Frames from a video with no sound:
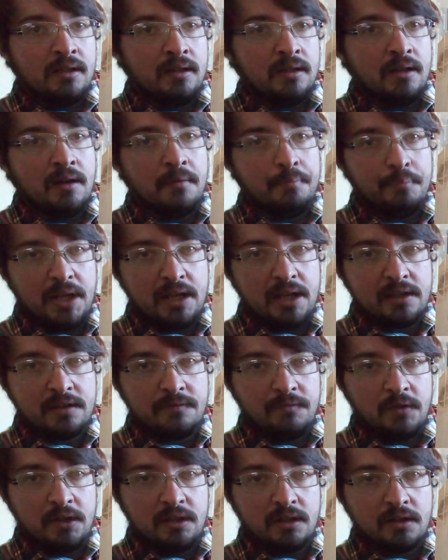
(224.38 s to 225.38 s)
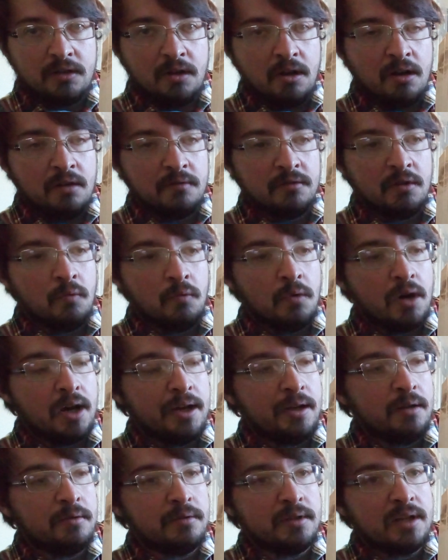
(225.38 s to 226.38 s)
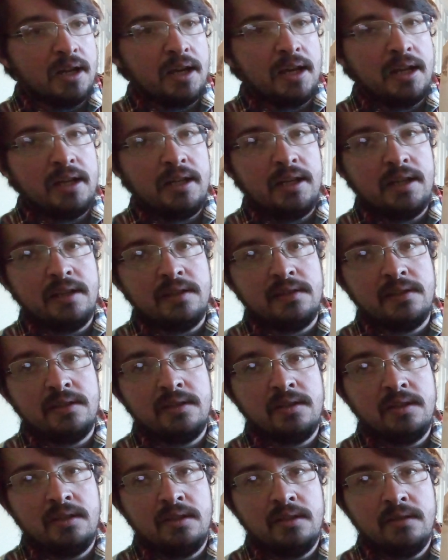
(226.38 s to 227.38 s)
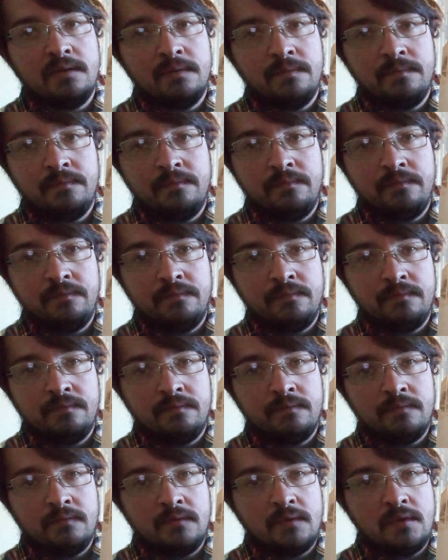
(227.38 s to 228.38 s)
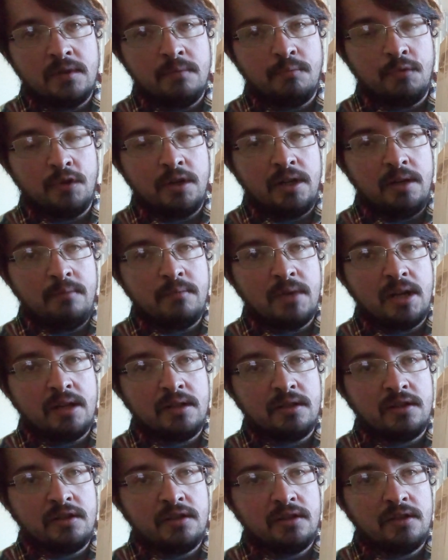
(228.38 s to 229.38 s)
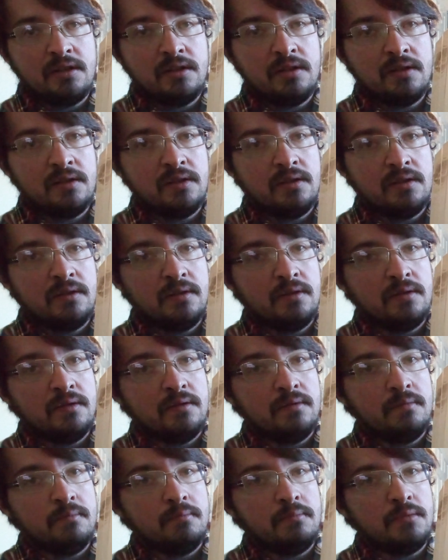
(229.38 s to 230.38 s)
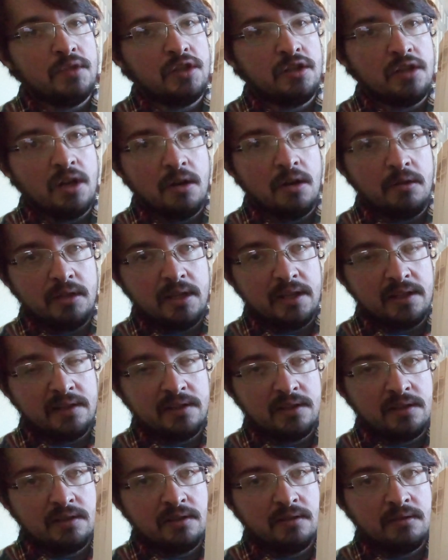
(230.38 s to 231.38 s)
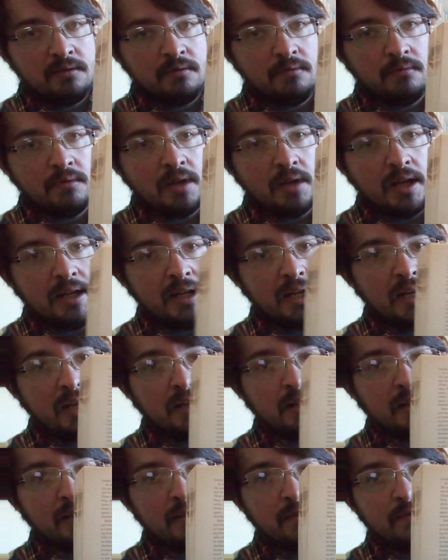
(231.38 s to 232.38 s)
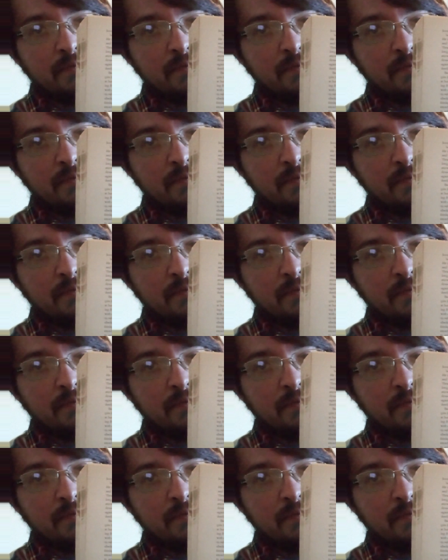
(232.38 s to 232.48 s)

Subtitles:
Now, best for the Call of the Wild Day is to pretty much show this right here.